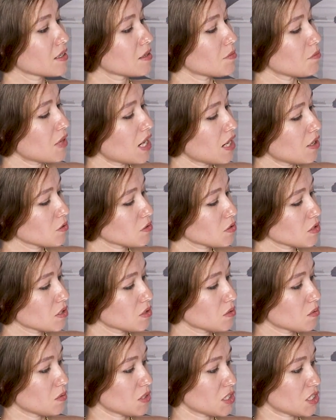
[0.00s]
mount,
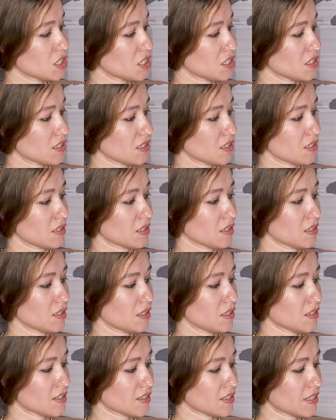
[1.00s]
which is
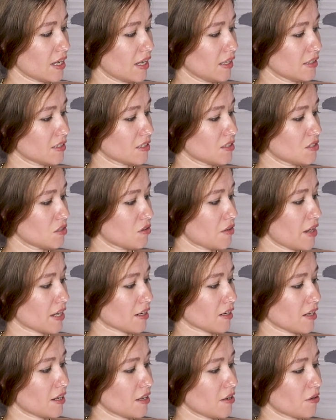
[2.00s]
installed
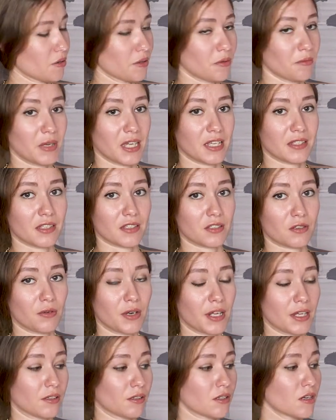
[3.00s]
directly on basis
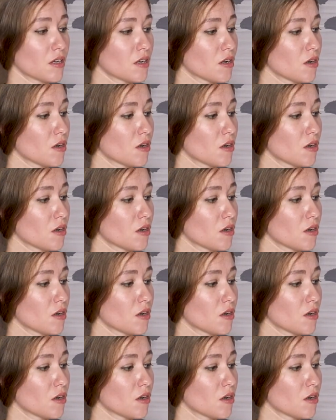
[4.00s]
rail.